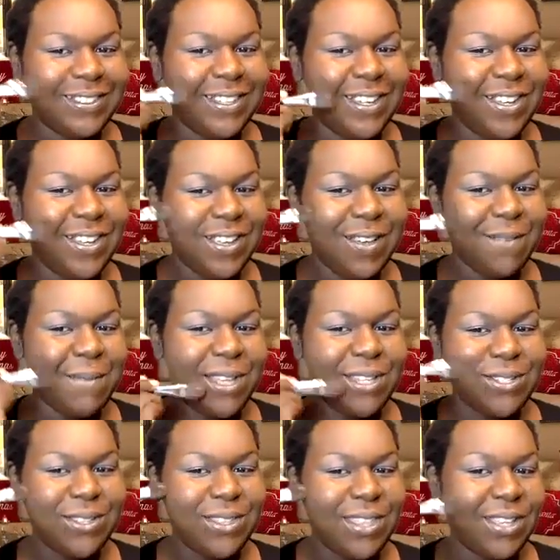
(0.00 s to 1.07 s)
There you go. Make
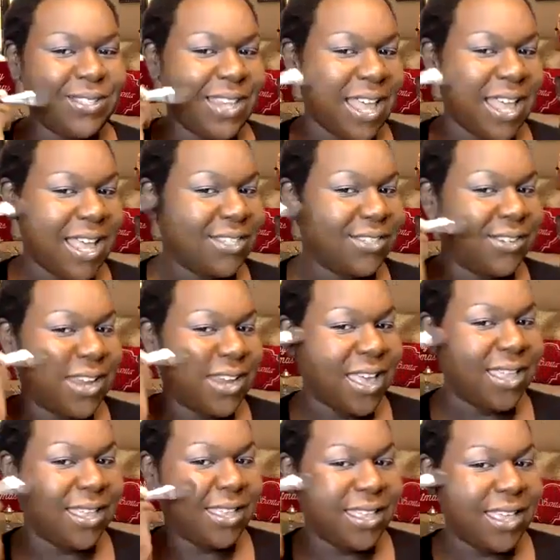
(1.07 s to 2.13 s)
sure those lines are
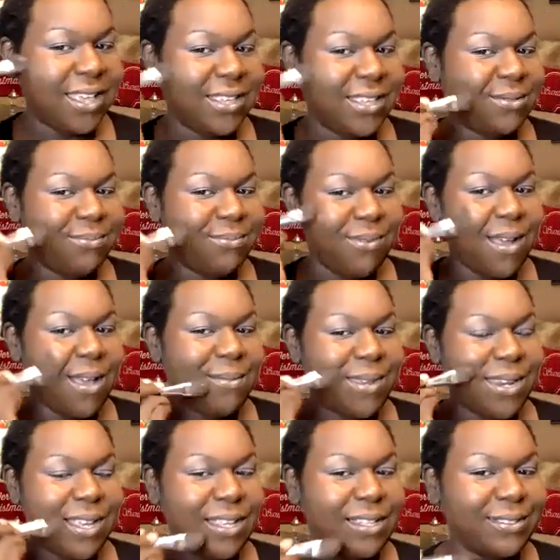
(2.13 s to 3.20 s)
not as
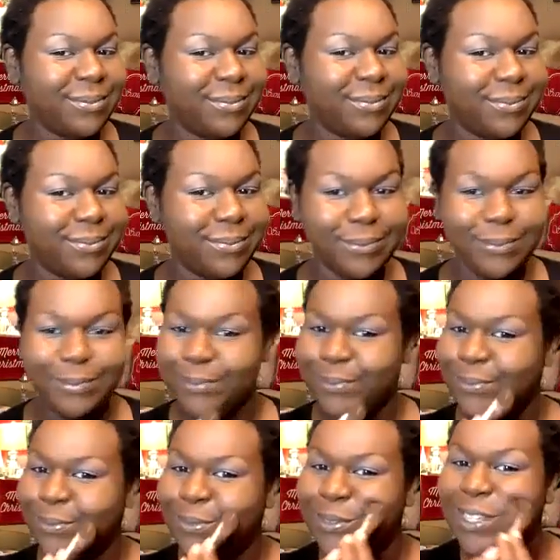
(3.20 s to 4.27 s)
prominent.
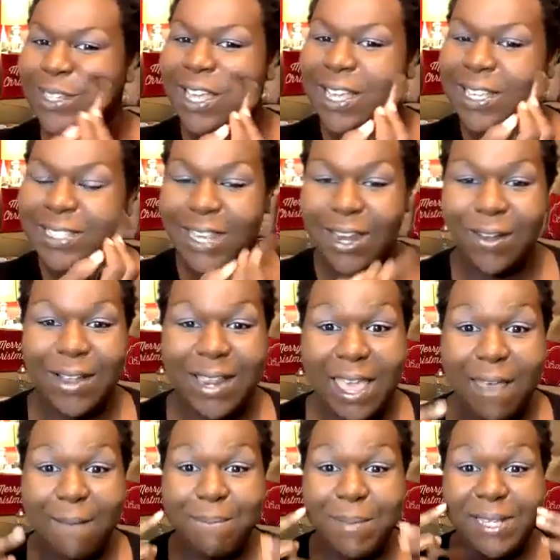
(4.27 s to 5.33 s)
Like I said, I already
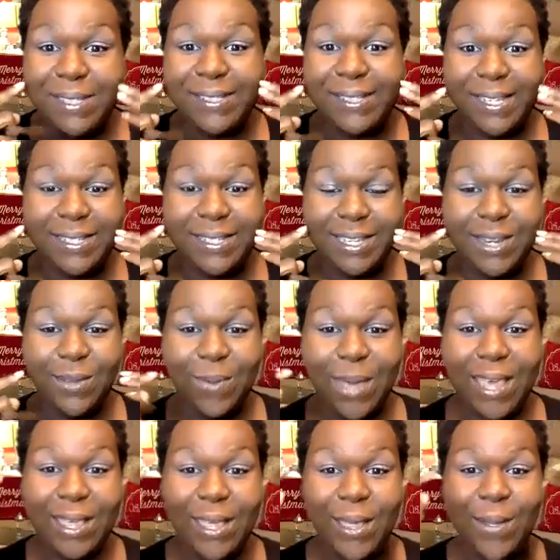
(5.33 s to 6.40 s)
have big cheeks
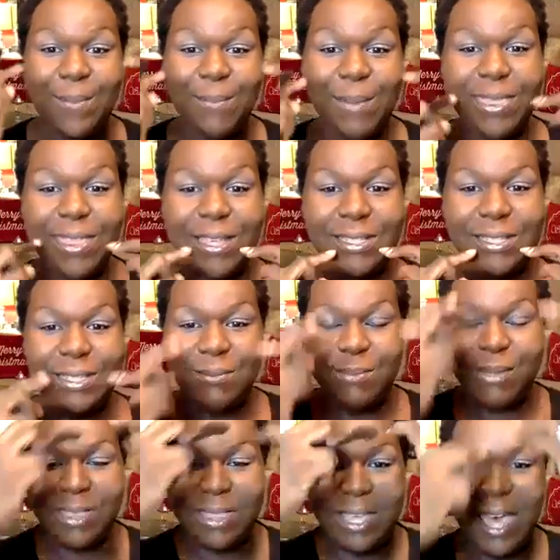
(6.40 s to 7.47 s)
anyway, but the
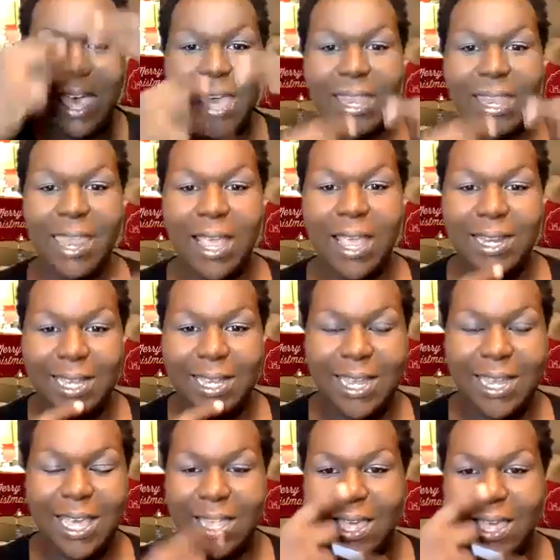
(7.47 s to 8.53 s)
highlighting
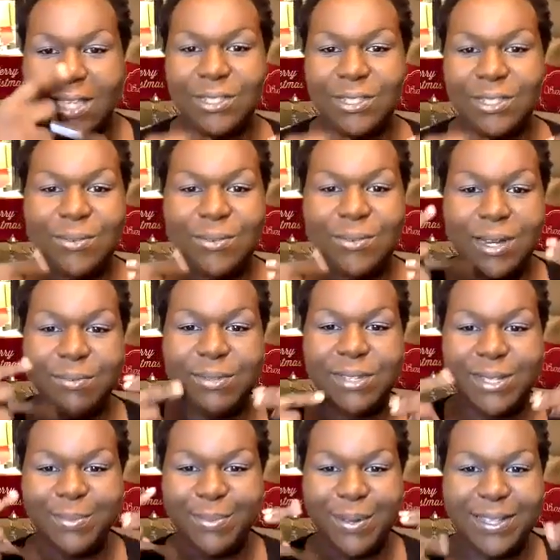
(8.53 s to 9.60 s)
and contouring
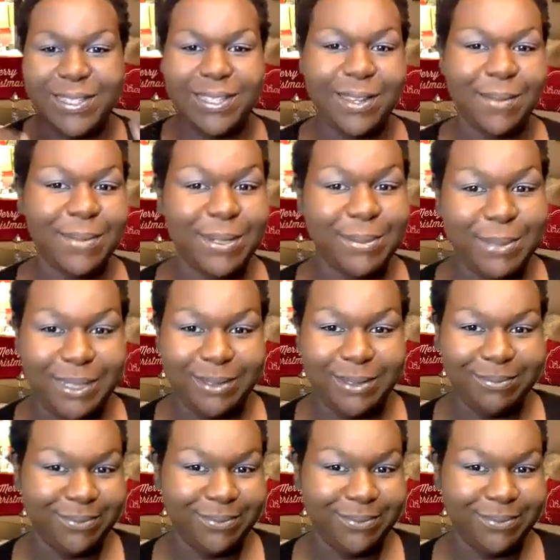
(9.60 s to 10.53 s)
just brings it up a little bit.